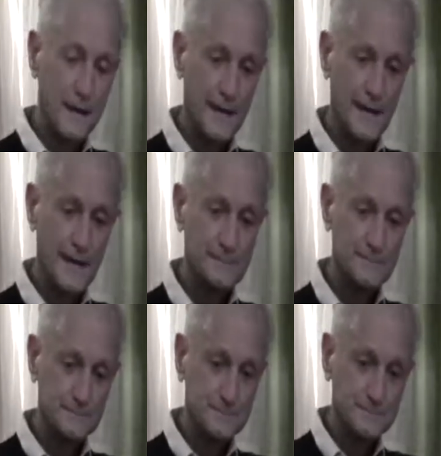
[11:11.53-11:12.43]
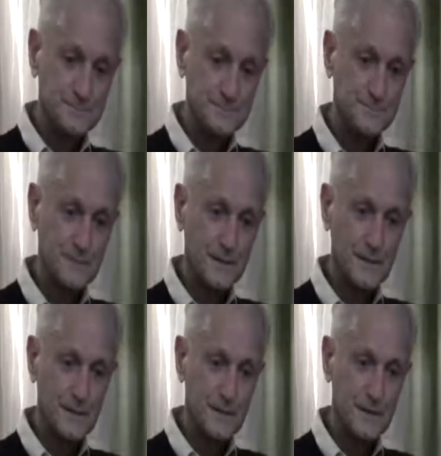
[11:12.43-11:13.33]
And
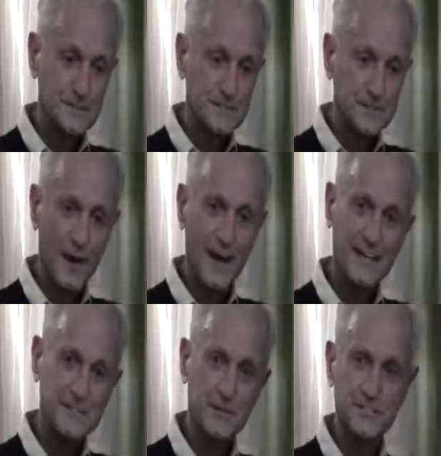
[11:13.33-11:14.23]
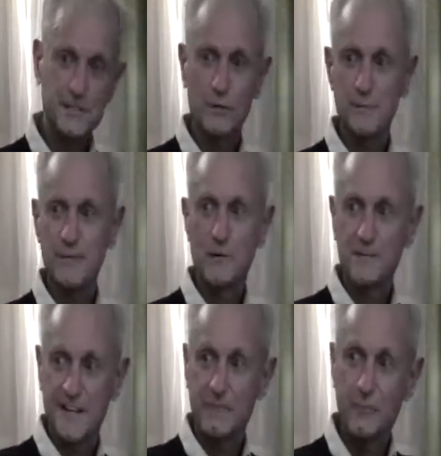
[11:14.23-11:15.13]
so I asked her, I said, would it be
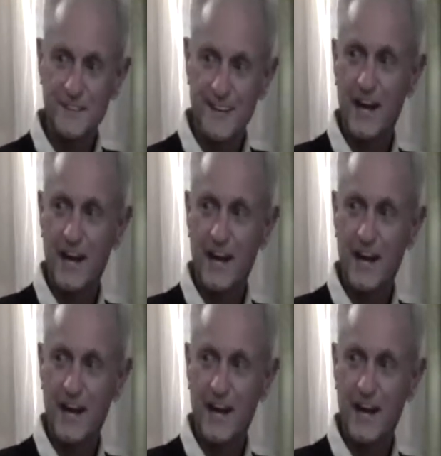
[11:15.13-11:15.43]
okay if we now